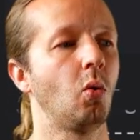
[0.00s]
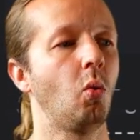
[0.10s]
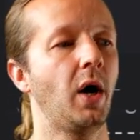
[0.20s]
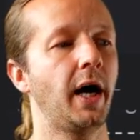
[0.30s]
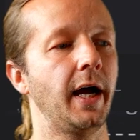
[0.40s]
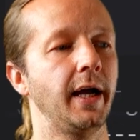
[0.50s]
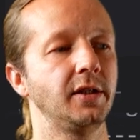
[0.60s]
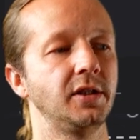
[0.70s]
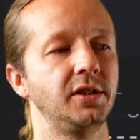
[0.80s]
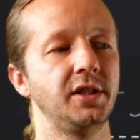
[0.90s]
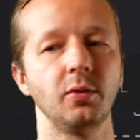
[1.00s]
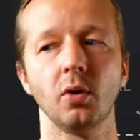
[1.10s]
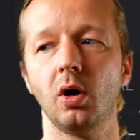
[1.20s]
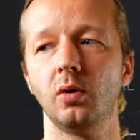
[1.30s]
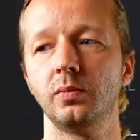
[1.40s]
Y to
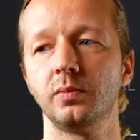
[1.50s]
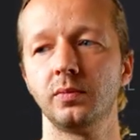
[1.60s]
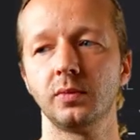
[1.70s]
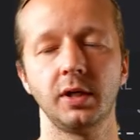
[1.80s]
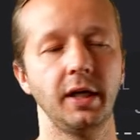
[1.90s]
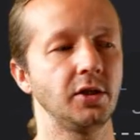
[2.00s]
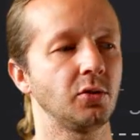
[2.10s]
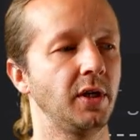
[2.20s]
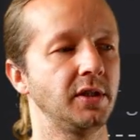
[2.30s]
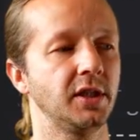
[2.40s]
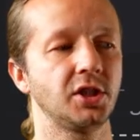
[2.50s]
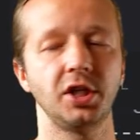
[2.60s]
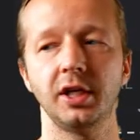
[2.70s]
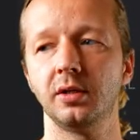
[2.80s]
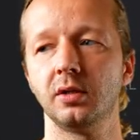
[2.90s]
0, and
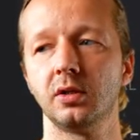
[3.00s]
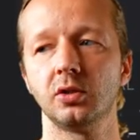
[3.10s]
transition,